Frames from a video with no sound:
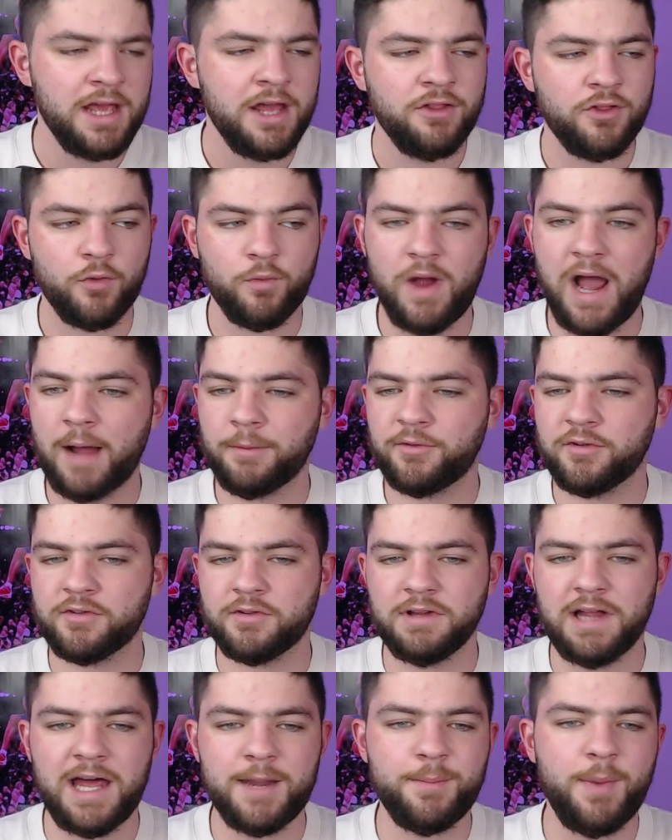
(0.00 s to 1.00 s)
The Raptors
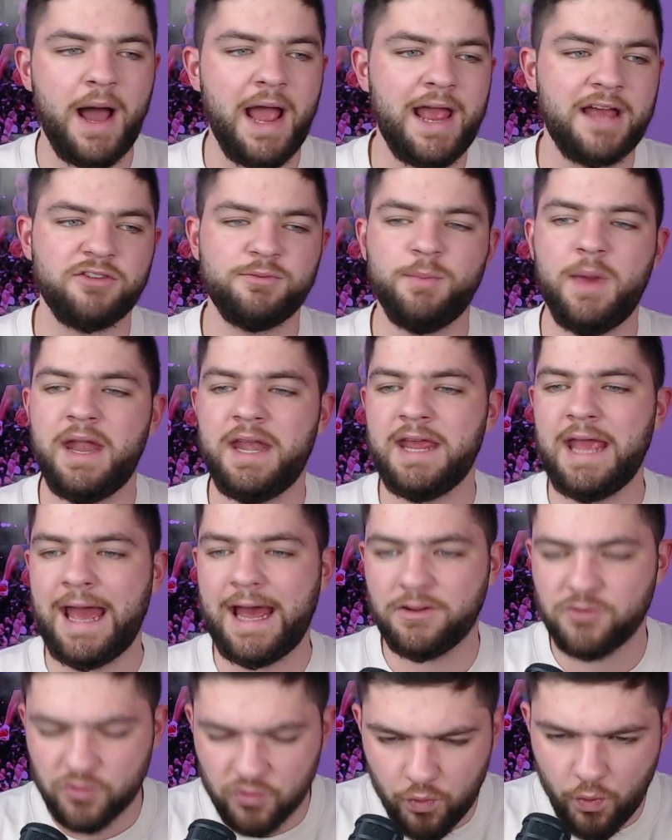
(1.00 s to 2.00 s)
led by as many
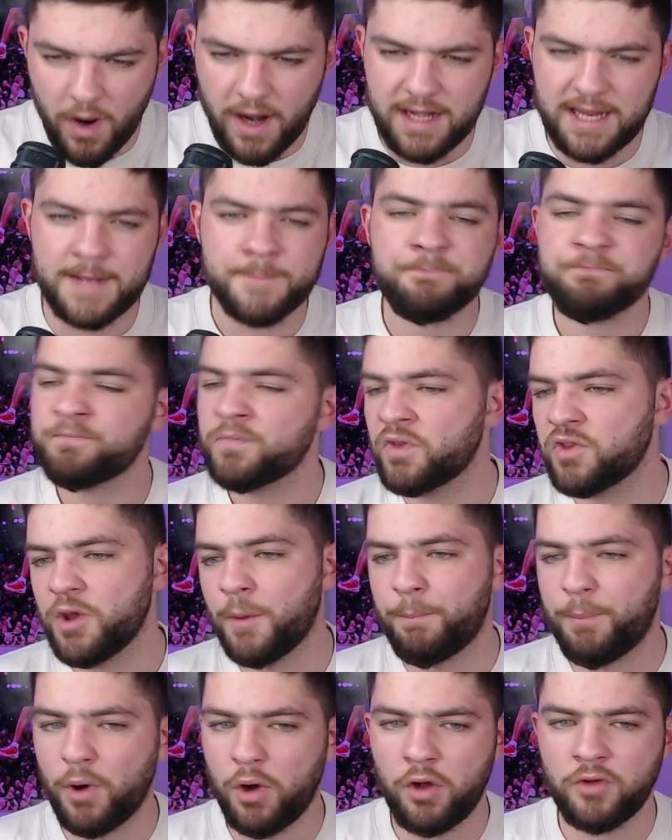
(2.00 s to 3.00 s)
as 20. The
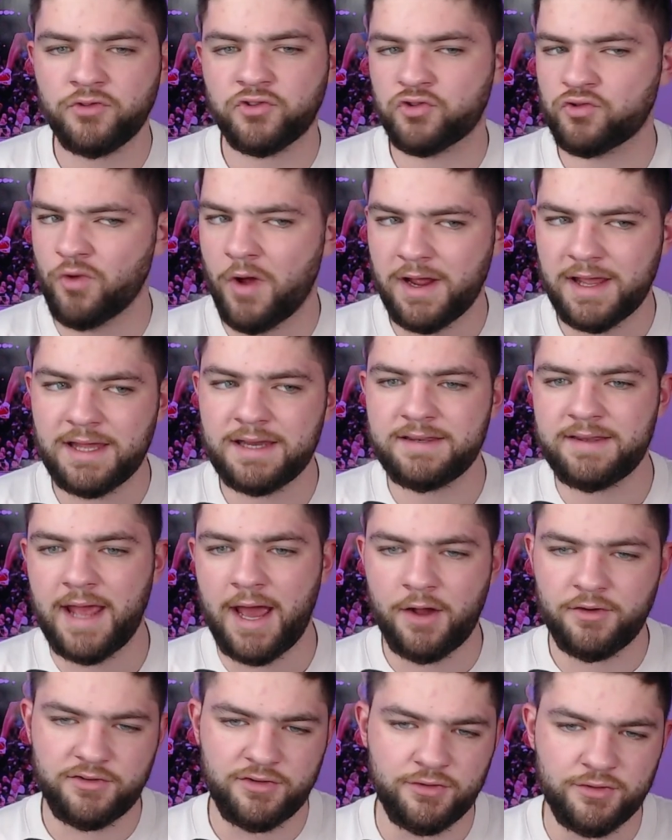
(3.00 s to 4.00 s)
Bulls shrunk it
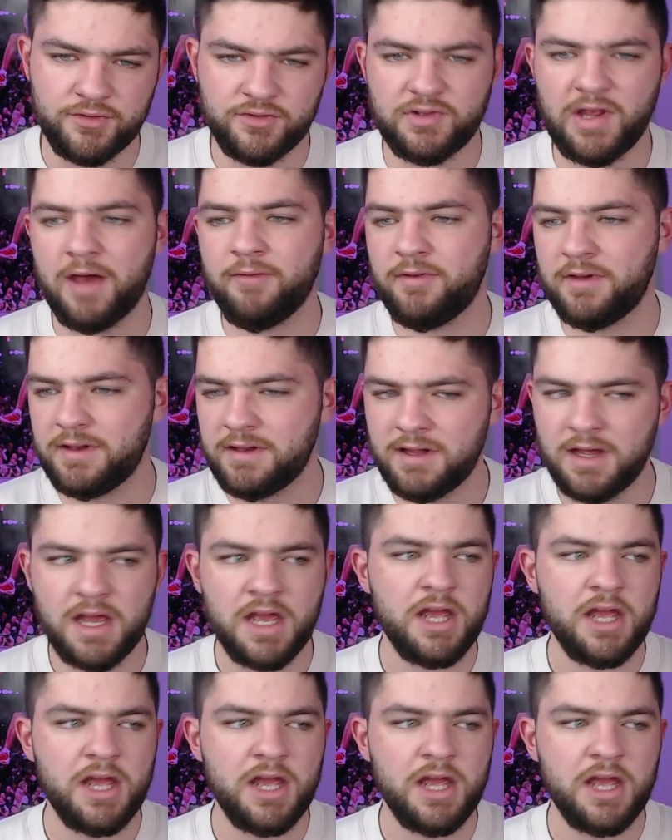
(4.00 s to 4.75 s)
down to 7,